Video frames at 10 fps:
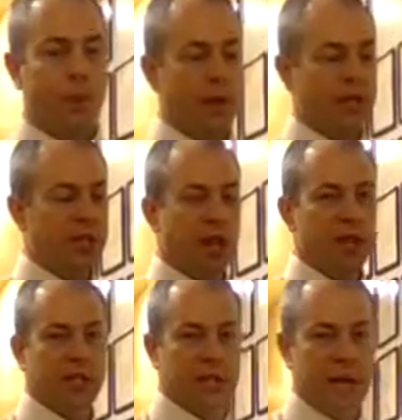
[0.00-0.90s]
This is called
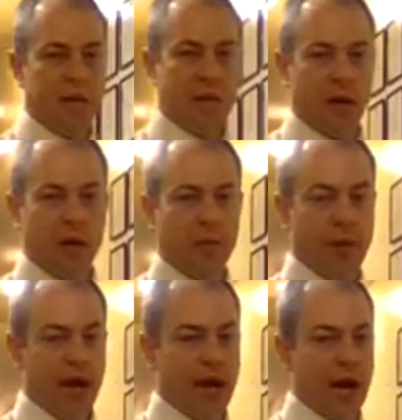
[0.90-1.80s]
the Escape Pillow.
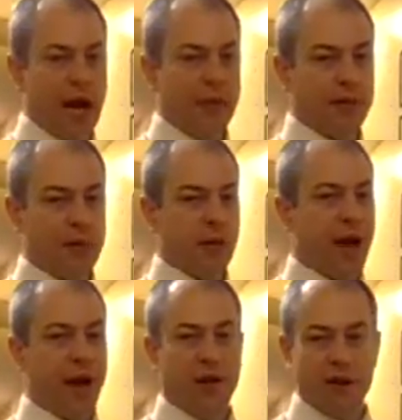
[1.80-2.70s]
This is what
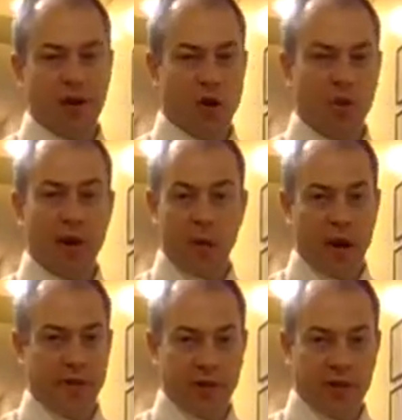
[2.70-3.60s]
I use at home. My
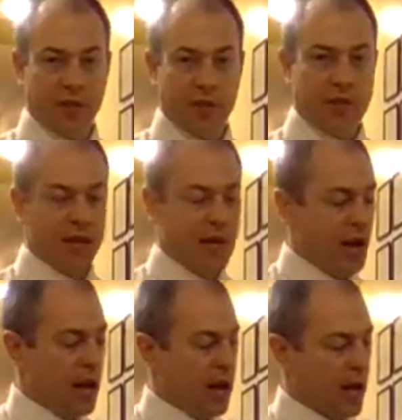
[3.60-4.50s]
wife uses this.
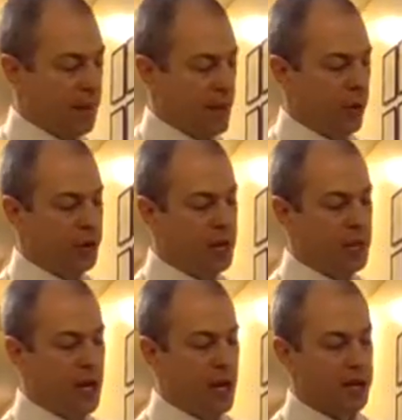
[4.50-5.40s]
And what this
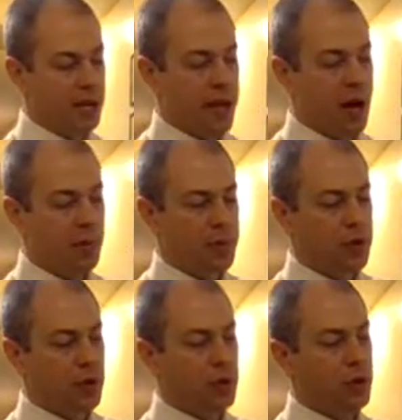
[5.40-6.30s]
does is it helps
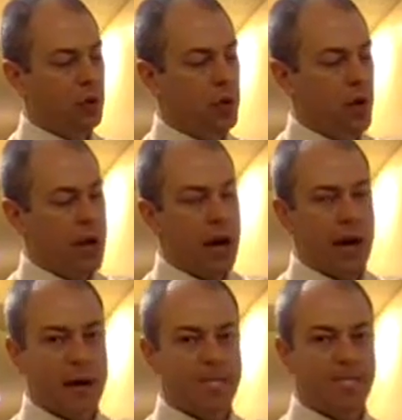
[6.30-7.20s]
to
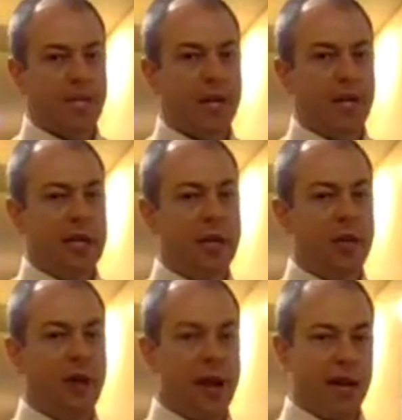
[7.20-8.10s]
keep
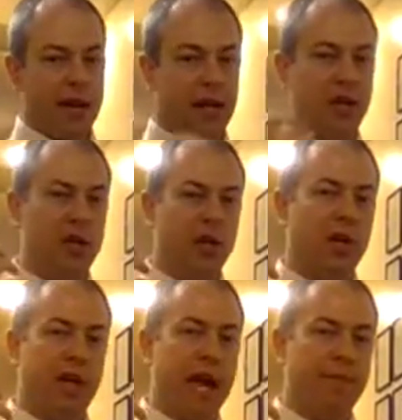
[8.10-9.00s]
your neck in good
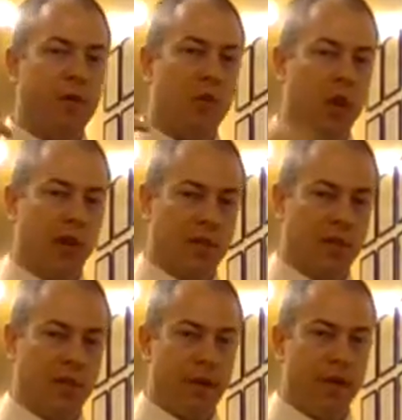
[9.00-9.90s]
alignment while you're
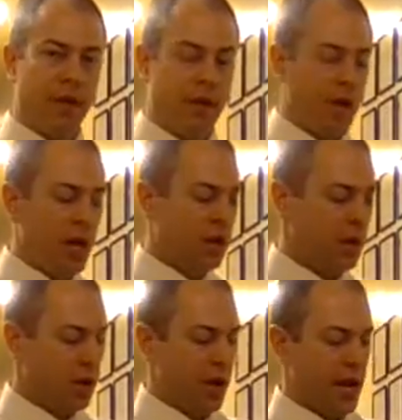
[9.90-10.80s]
sleeping.
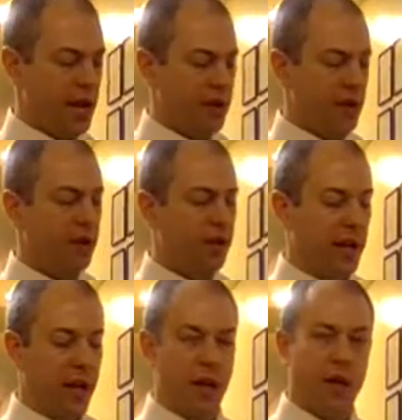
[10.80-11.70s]
So, and
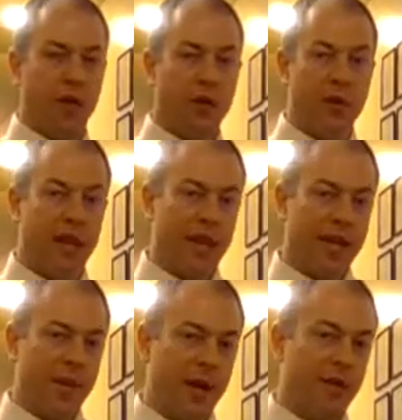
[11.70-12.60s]
the other thing I
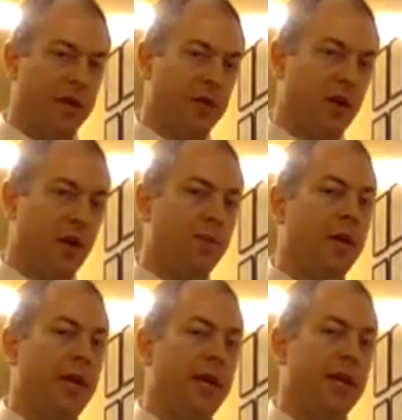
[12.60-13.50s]
like about this pillow
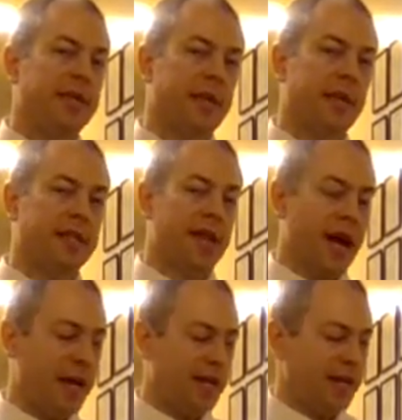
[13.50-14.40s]
is that it's
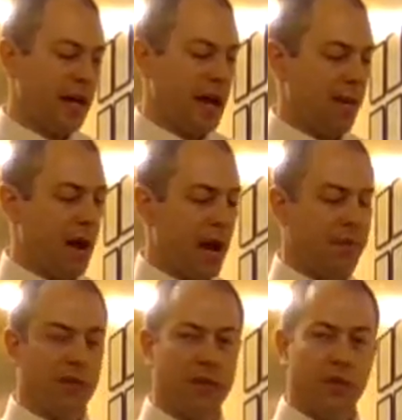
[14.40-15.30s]
got
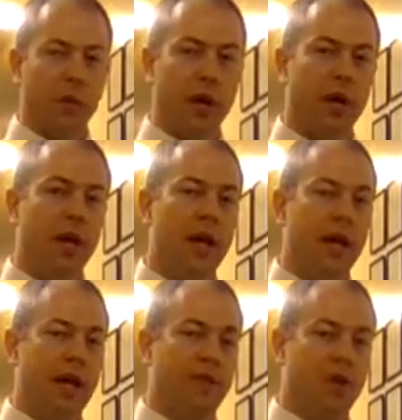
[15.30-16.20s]
options for
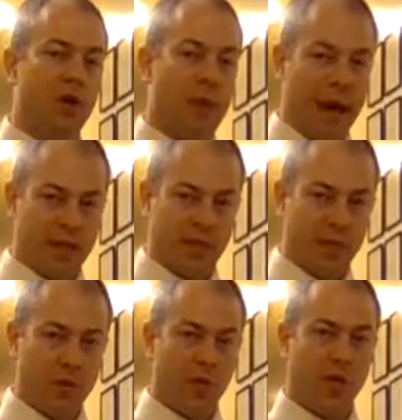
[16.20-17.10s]
if you're a back
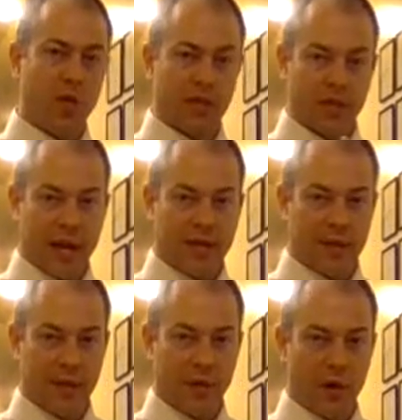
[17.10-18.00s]
sleeper or a side
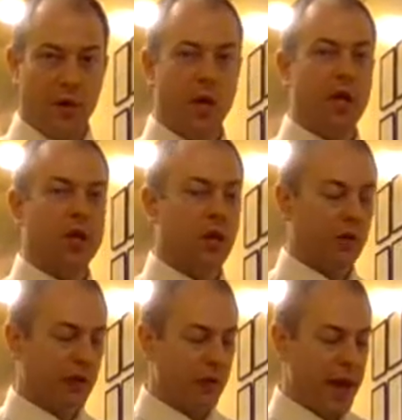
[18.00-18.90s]
sleeper. So if
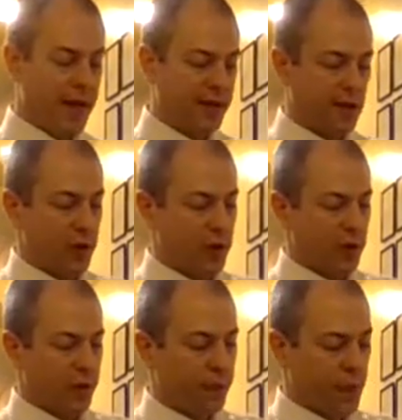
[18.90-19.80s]
you're a back
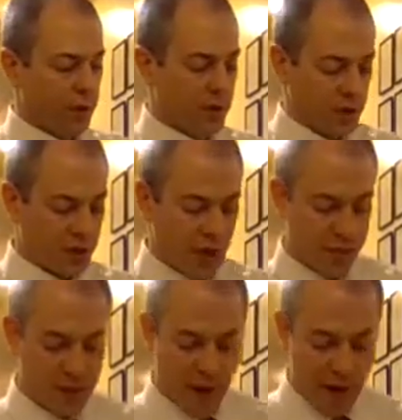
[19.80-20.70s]
sleeper, there's a
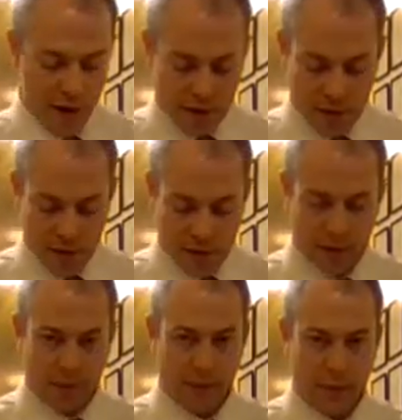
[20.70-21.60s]
softer spot in the
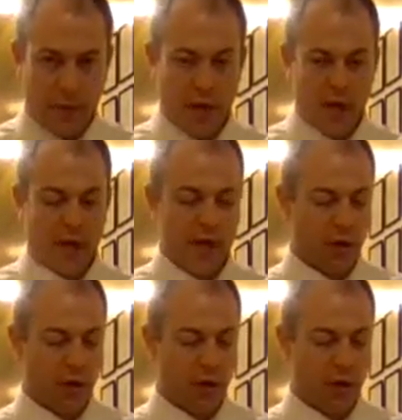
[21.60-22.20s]
middle, and you